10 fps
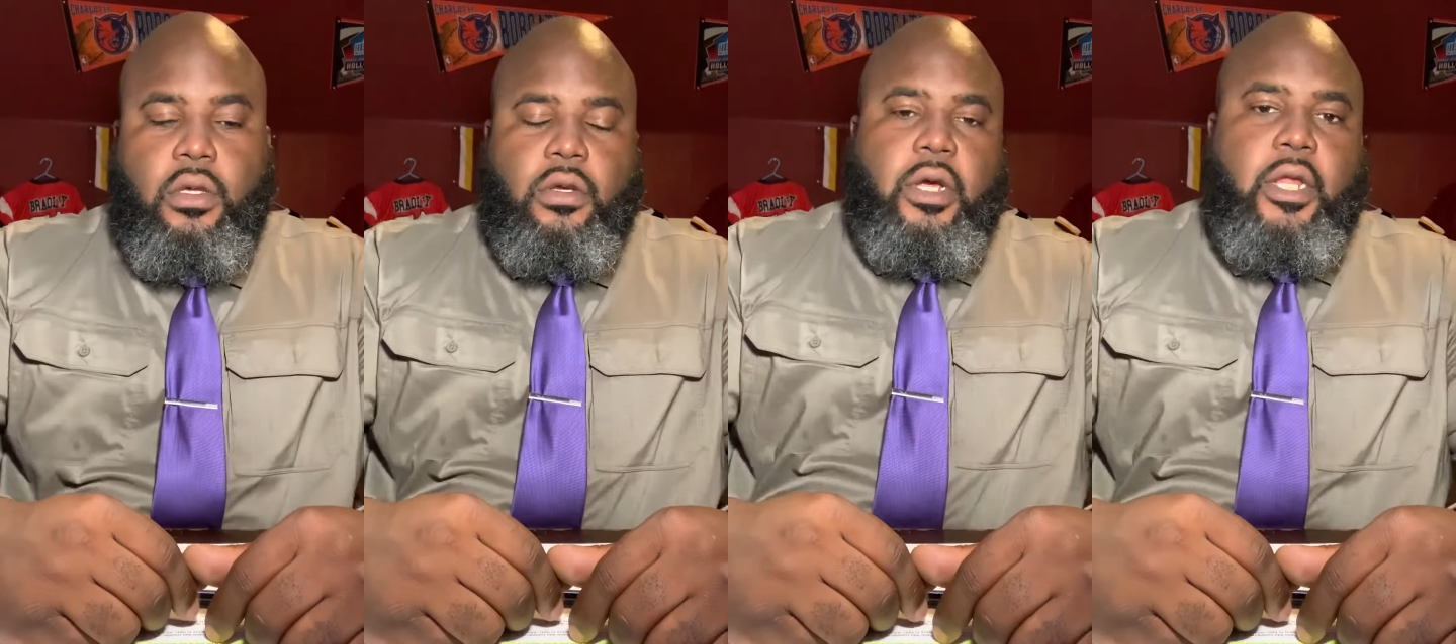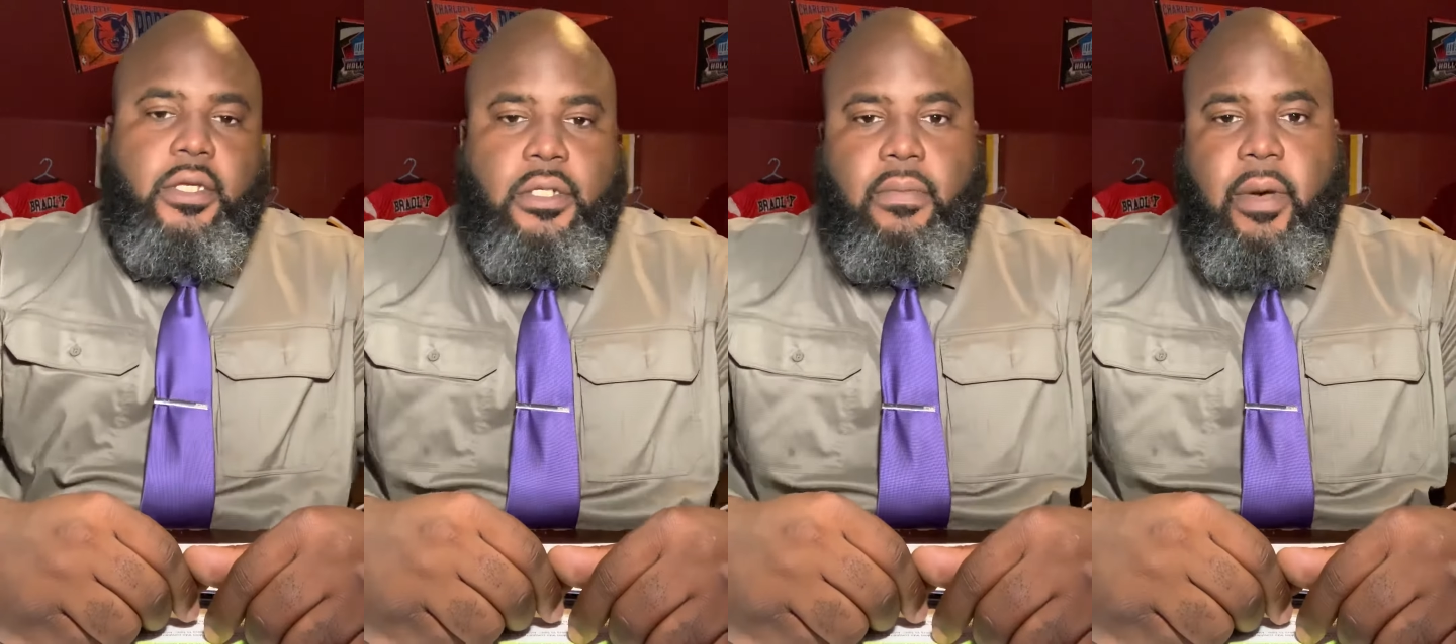
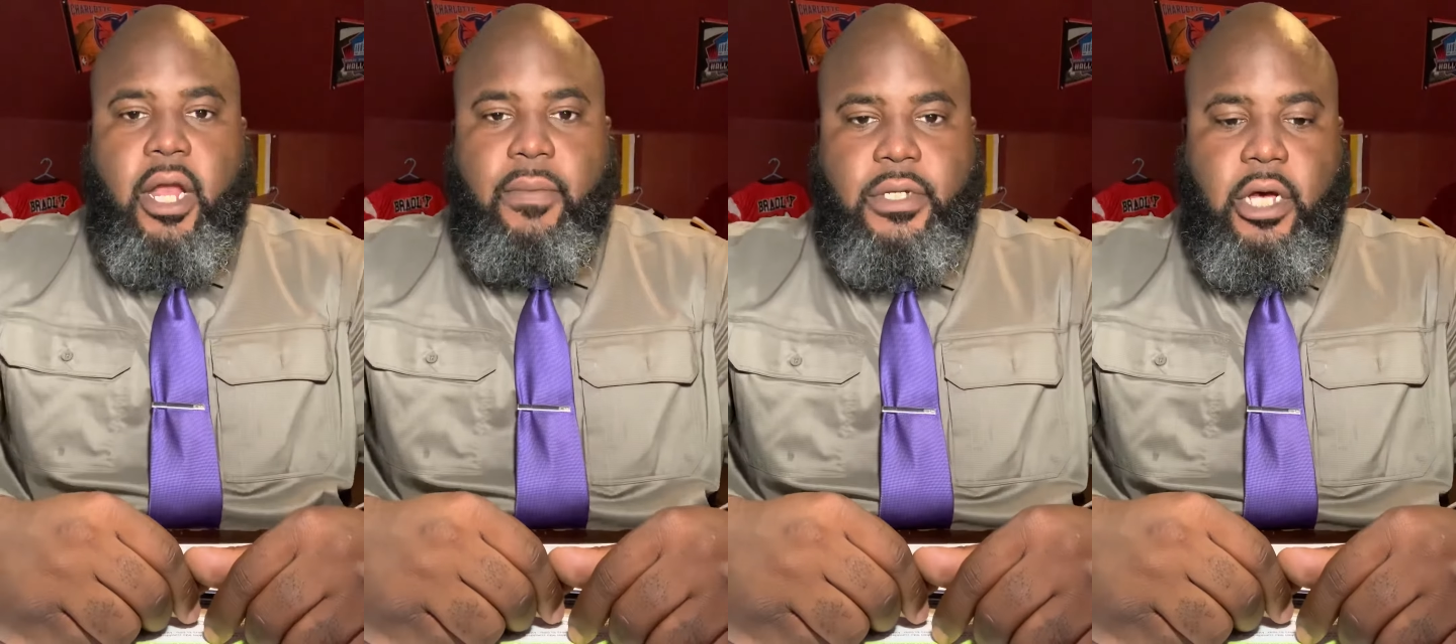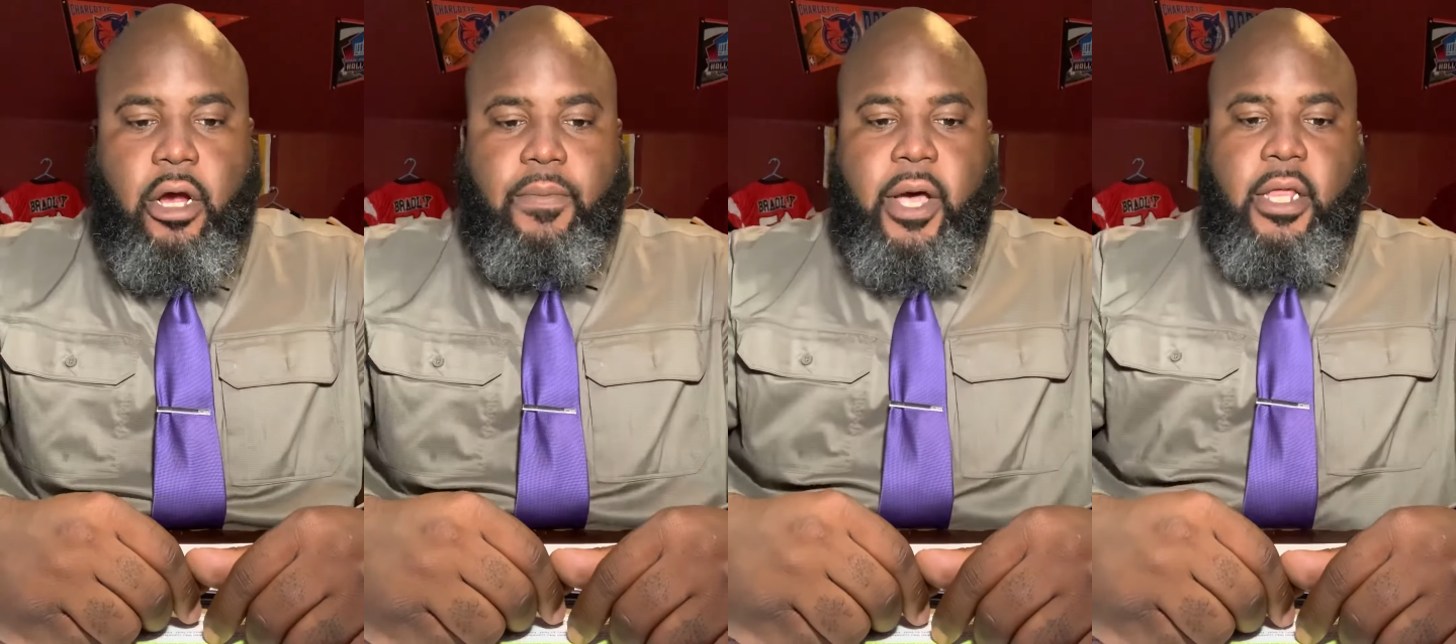Greetings. My name is
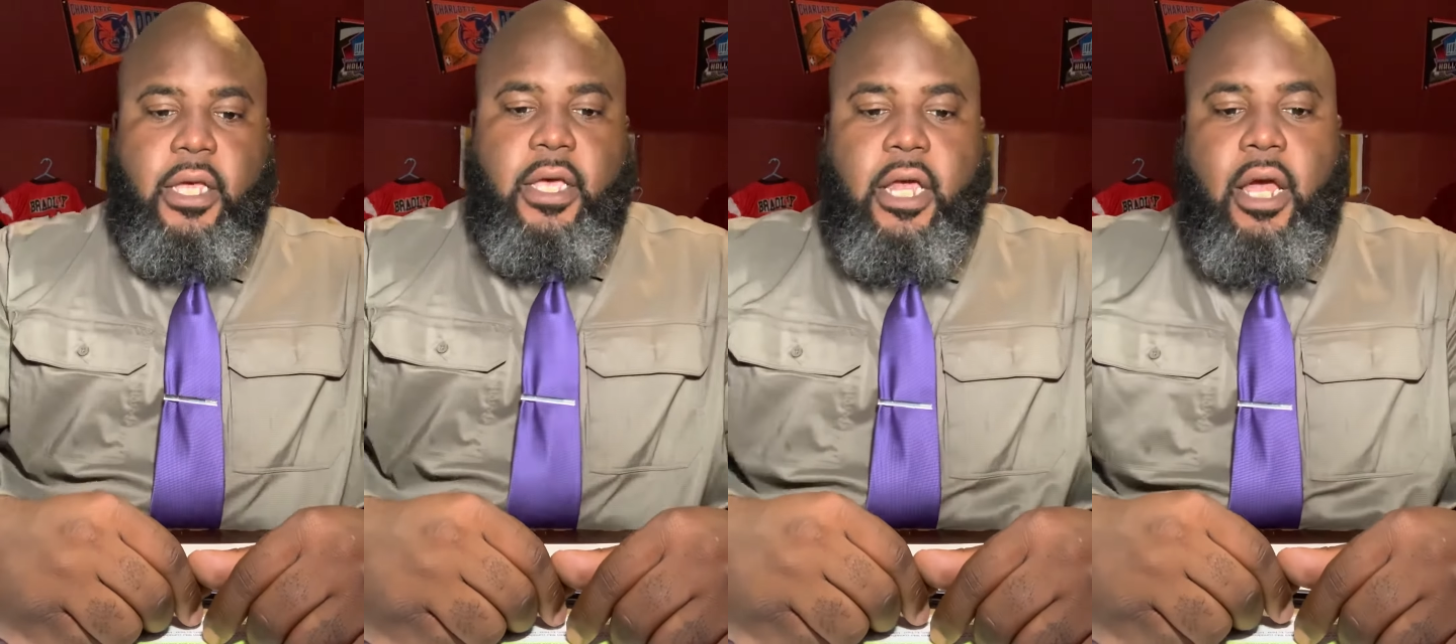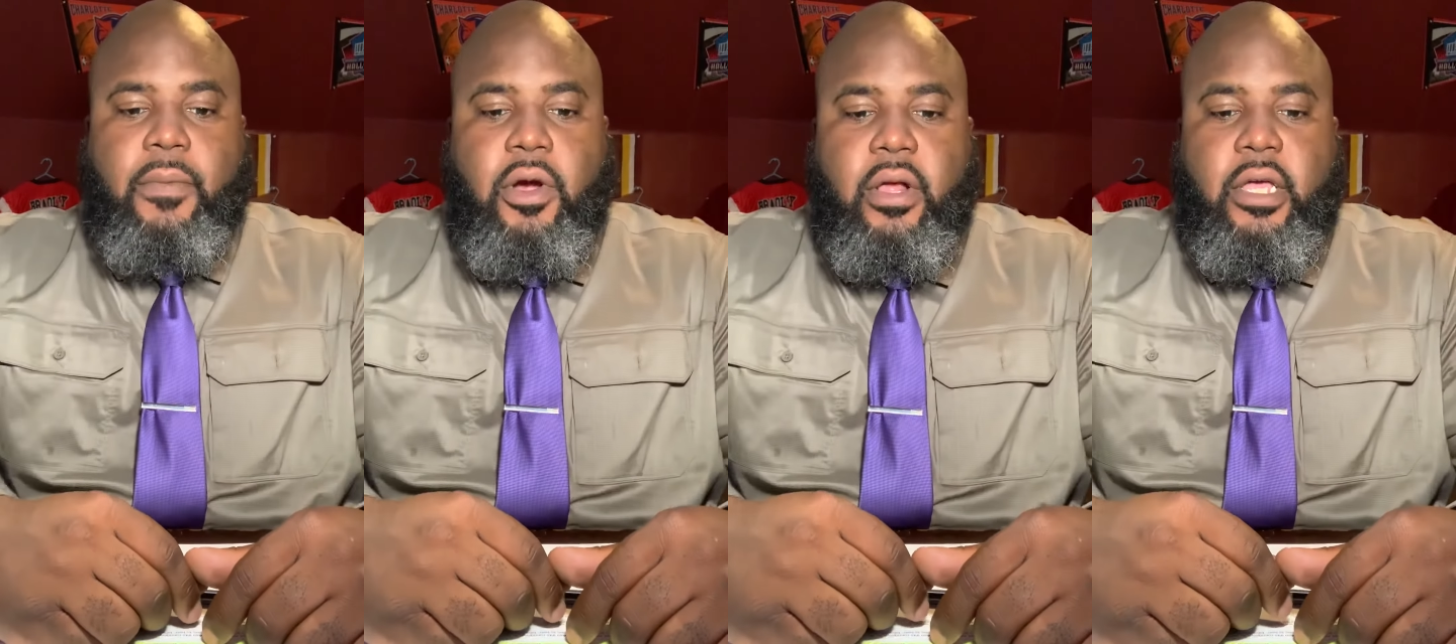Eric Bradley, and I'm
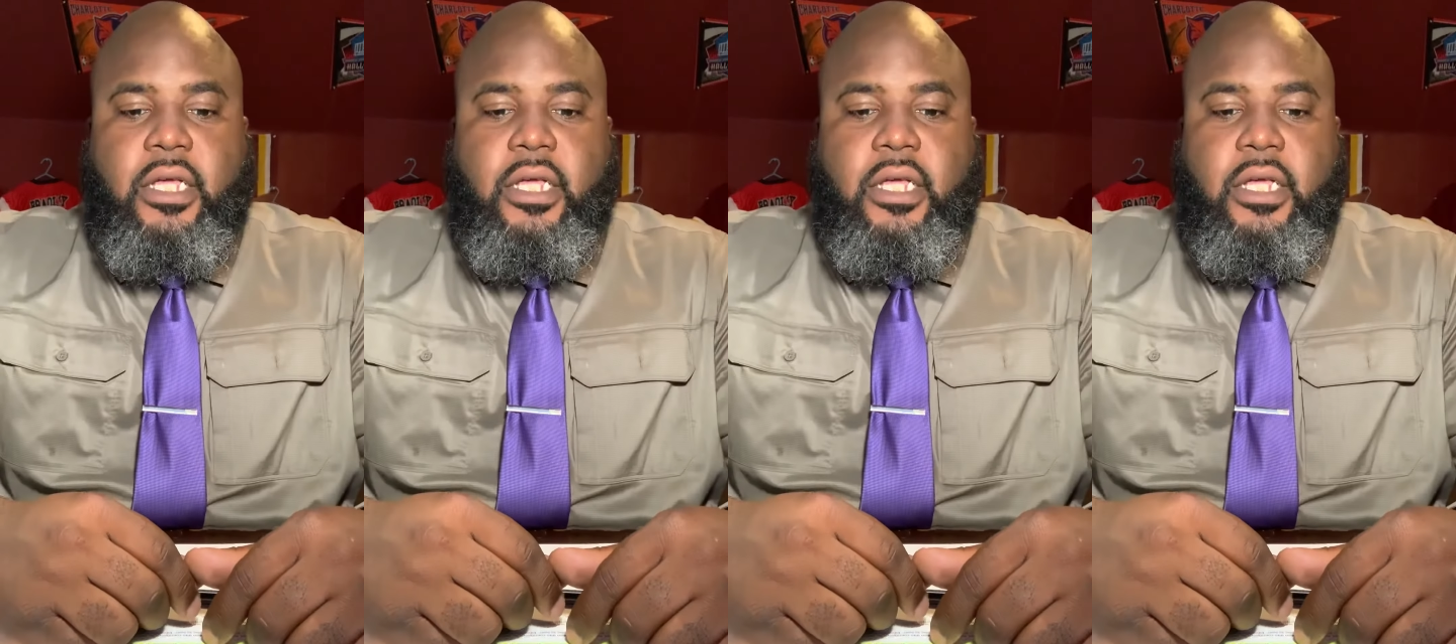currently